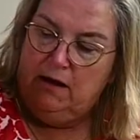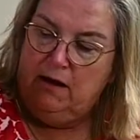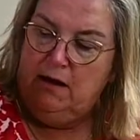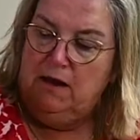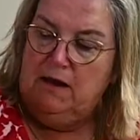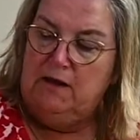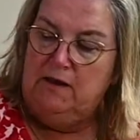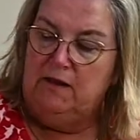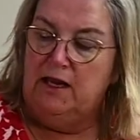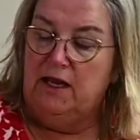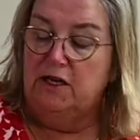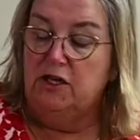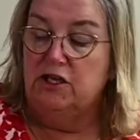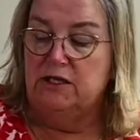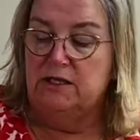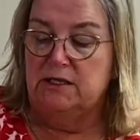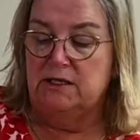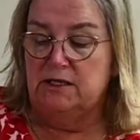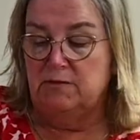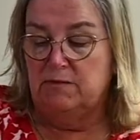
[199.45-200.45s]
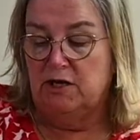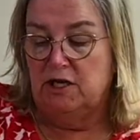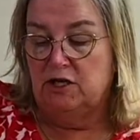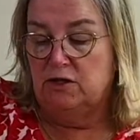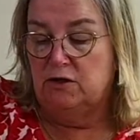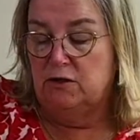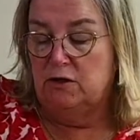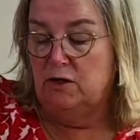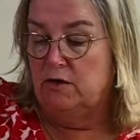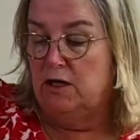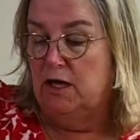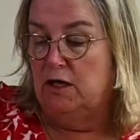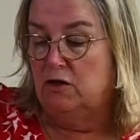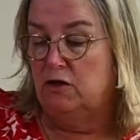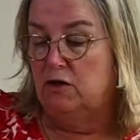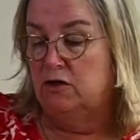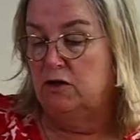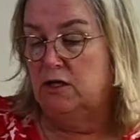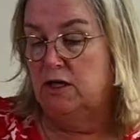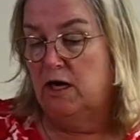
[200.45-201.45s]
And then just to make sure you get
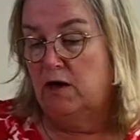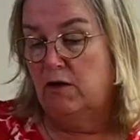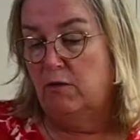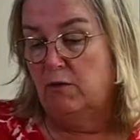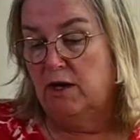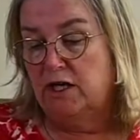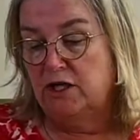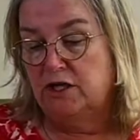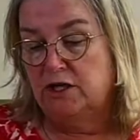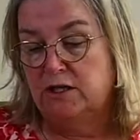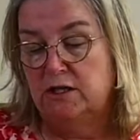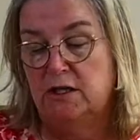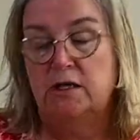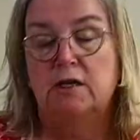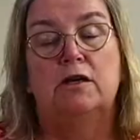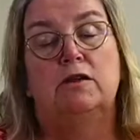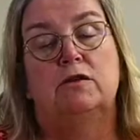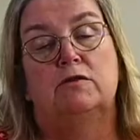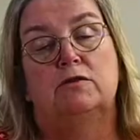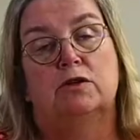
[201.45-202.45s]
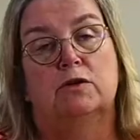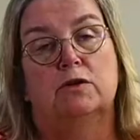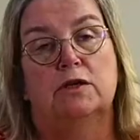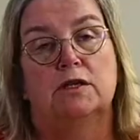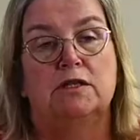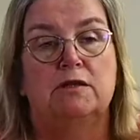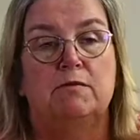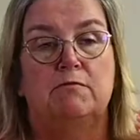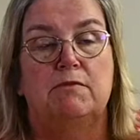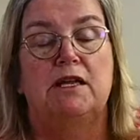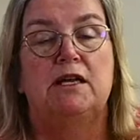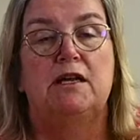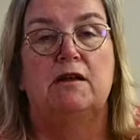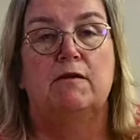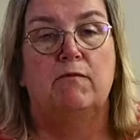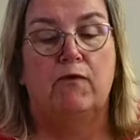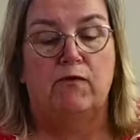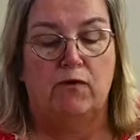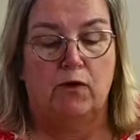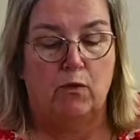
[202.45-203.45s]
good aeration, you turn it to medium
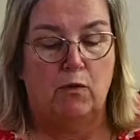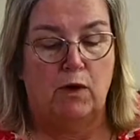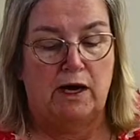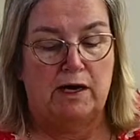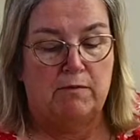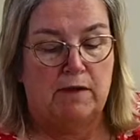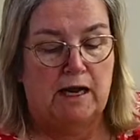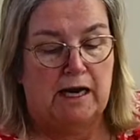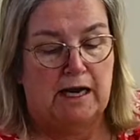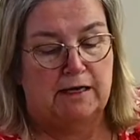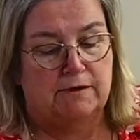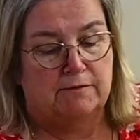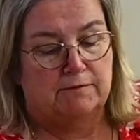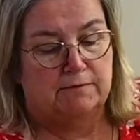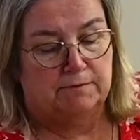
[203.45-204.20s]
for 1 minute.